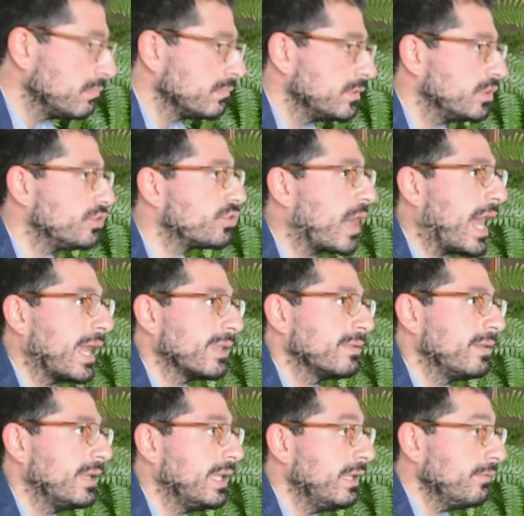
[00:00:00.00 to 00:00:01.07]
the dried
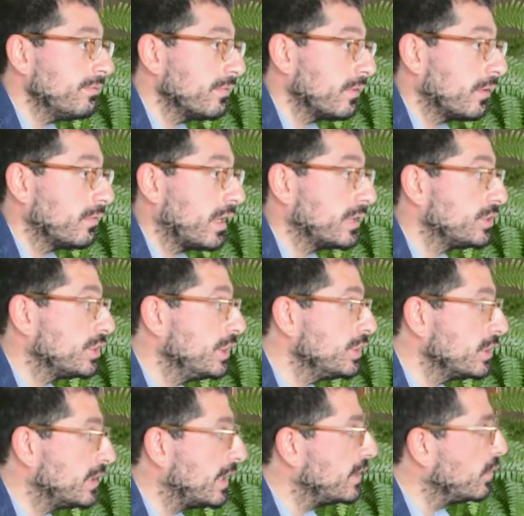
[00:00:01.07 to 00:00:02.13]
leaves of Hashish
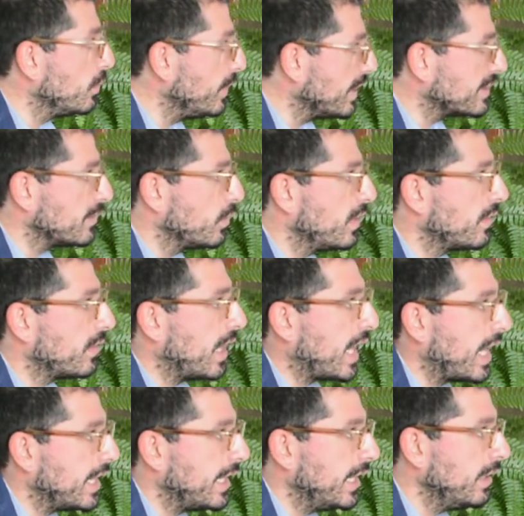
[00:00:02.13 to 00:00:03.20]
and then you mix it with
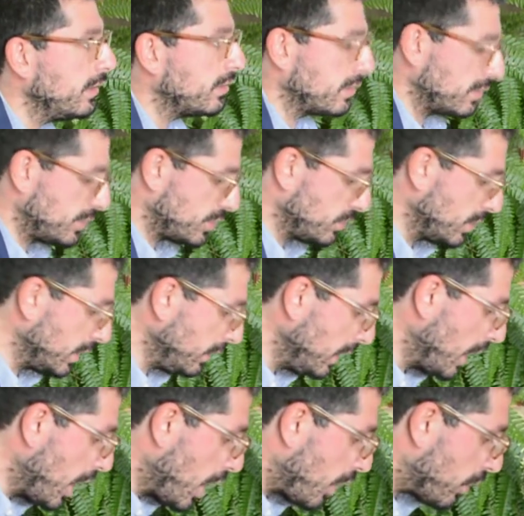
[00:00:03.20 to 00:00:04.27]
honey or sugar,
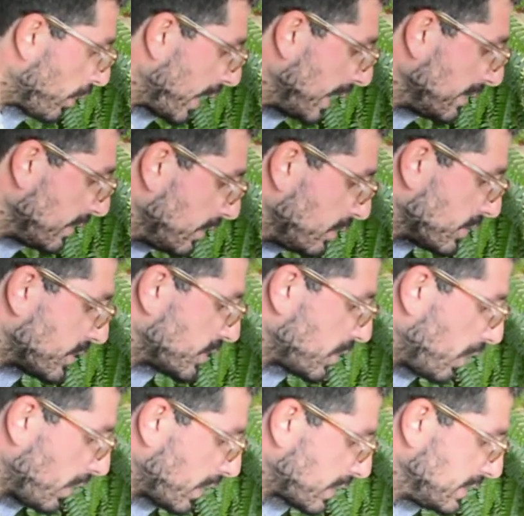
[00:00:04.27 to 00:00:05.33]
or either you
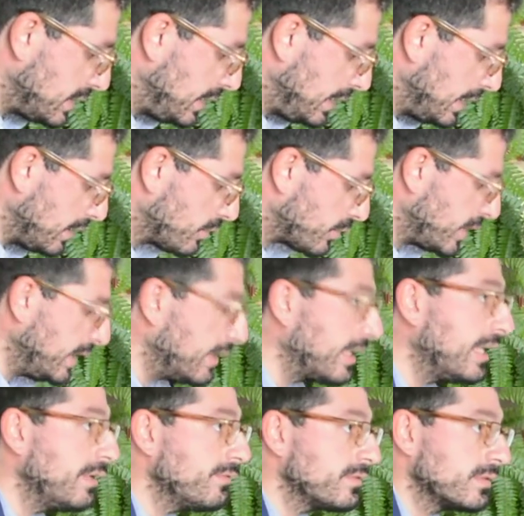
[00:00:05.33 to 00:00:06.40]
soak the green
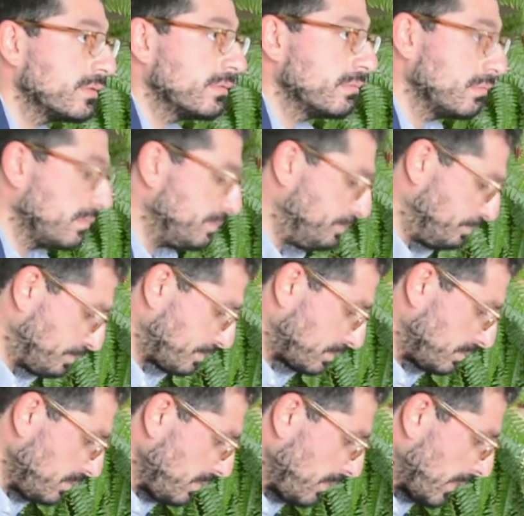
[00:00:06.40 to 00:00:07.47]
leaves
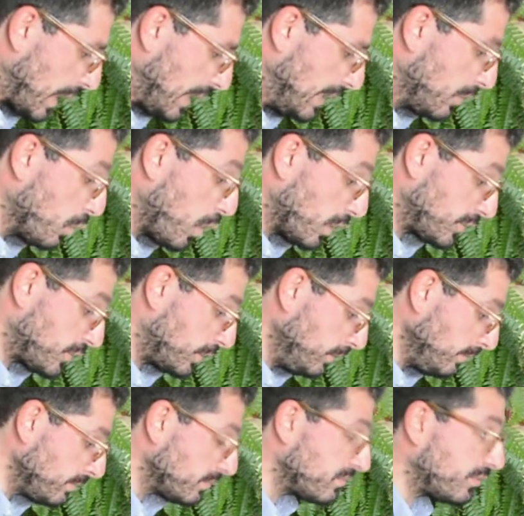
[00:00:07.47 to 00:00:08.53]
in
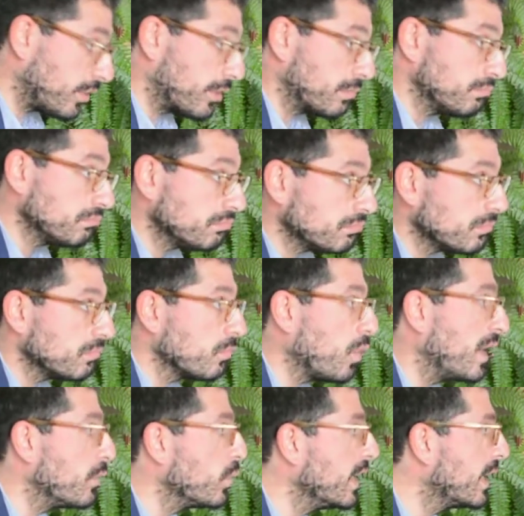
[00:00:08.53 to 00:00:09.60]
water for
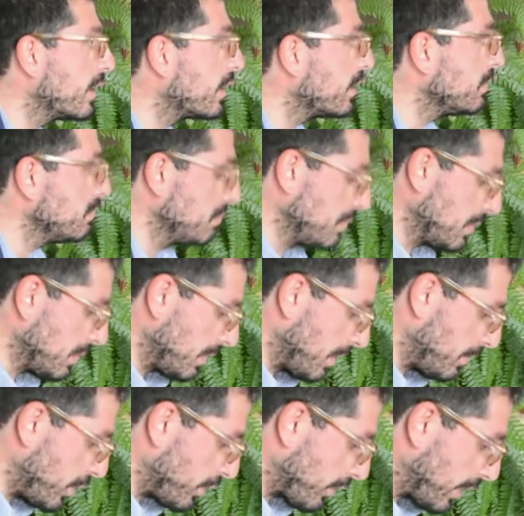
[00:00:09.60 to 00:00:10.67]
1 week,
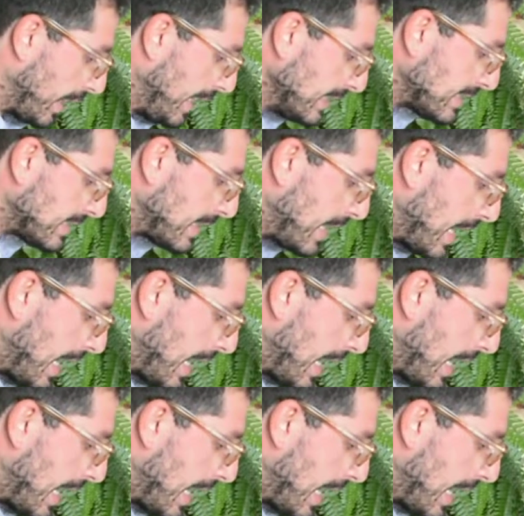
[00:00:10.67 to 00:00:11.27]
more or less,